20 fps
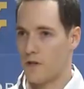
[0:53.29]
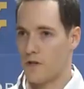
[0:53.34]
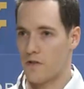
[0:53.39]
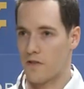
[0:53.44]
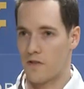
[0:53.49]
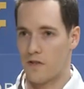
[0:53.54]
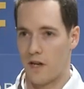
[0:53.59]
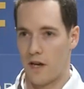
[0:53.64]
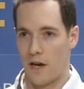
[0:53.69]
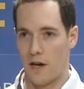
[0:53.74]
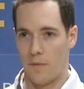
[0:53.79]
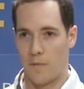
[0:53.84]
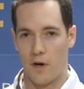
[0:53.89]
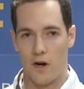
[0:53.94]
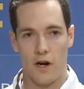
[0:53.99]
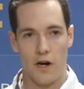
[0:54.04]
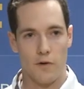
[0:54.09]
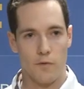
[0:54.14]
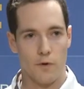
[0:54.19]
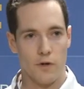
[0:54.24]
this. The
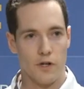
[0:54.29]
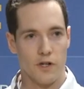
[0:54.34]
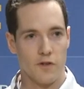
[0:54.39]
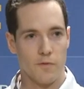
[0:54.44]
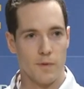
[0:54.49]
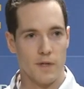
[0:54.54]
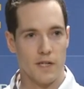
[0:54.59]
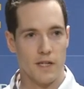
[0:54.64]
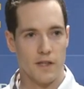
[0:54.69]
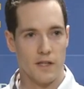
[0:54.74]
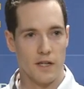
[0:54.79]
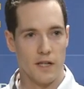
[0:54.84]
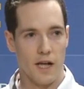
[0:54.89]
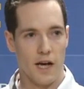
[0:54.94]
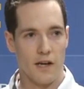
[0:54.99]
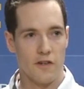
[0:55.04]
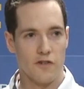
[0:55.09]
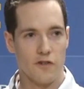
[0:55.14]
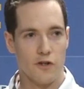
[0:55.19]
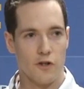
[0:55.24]
hard work's been in the
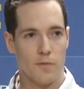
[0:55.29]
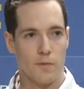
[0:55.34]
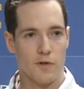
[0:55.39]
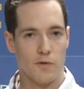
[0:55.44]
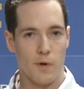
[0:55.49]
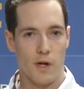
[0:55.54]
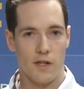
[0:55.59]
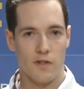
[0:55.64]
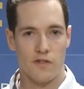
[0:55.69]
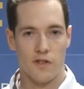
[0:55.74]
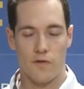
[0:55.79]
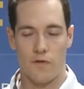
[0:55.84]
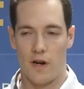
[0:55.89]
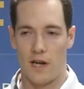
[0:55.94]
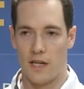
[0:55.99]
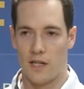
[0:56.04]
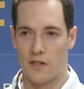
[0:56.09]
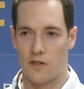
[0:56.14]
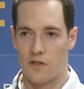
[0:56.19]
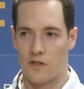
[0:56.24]
classroom as well as the
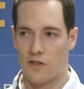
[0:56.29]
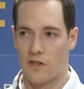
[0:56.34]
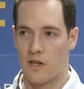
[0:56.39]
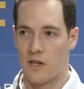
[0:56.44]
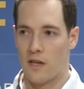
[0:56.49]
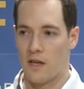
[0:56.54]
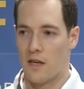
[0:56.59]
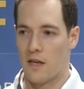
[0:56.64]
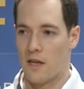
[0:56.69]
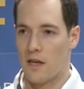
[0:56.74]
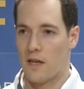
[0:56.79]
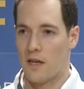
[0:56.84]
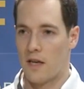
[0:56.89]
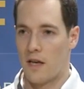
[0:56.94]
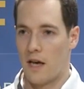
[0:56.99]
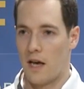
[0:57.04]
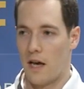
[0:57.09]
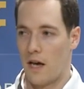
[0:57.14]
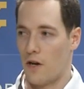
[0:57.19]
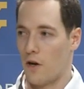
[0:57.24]
range.
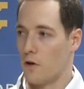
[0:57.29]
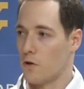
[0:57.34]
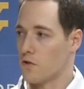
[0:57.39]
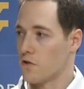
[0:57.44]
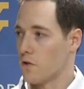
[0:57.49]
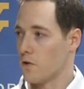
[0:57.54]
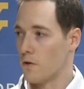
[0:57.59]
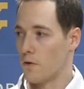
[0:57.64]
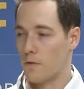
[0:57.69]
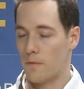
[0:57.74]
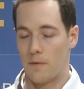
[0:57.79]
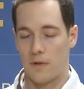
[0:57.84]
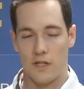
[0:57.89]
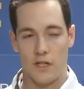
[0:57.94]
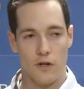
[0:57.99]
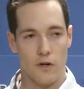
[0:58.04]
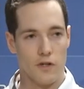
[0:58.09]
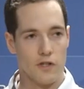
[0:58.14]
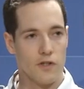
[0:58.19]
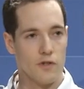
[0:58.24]
And also,
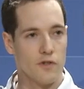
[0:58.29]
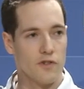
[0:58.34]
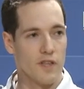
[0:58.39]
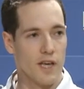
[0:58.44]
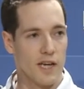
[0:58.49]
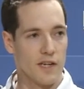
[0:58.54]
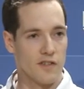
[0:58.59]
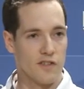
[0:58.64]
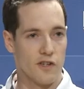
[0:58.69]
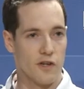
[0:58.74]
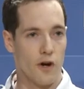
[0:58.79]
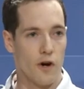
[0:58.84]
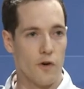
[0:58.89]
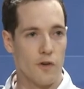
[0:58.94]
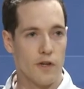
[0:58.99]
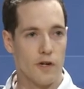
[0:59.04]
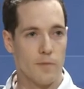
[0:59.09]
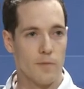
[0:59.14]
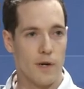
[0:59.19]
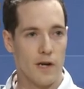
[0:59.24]
you know, a huge thanks to all
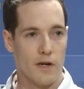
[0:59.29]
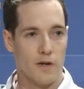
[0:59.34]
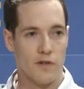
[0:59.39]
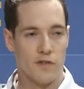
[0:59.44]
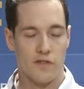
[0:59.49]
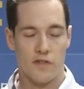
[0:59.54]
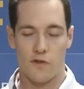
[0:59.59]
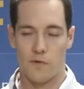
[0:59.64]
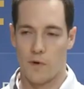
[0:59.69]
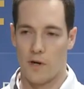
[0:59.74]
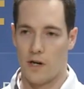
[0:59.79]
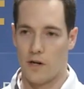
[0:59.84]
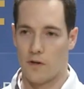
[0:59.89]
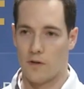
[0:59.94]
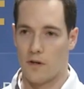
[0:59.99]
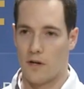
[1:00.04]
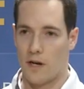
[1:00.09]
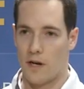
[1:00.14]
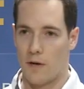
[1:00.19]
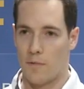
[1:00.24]
their parents as well.
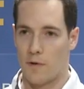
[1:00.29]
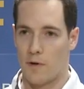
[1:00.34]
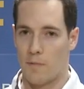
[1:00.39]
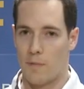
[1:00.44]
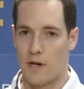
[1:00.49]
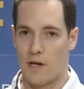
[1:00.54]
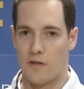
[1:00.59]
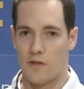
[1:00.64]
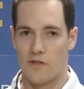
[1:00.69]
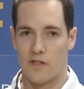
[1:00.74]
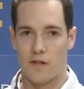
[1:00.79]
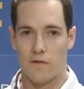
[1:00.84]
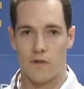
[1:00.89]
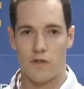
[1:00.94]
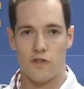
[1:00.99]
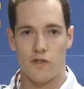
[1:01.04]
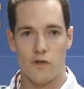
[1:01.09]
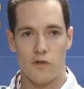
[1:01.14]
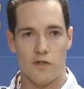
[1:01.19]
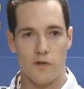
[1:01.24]
Their parents give
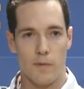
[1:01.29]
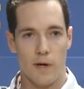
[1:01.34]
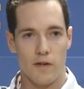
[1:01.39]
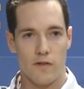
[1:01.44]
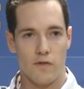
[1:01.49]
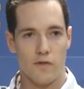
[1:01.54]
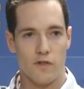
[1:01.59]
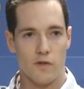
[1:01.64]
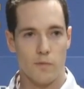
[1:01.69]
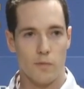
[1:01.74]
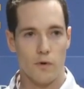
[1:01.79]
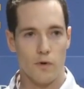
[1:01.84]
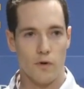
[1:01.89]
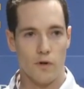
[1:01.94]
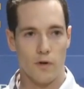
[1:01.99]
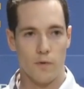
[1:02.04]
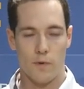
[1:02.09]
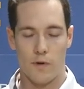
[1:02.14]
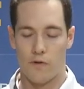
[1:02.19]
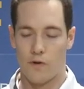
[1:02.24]
us a huge amount of
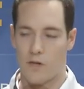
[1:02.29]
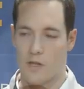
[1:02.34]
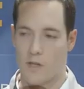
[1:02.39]
support, and we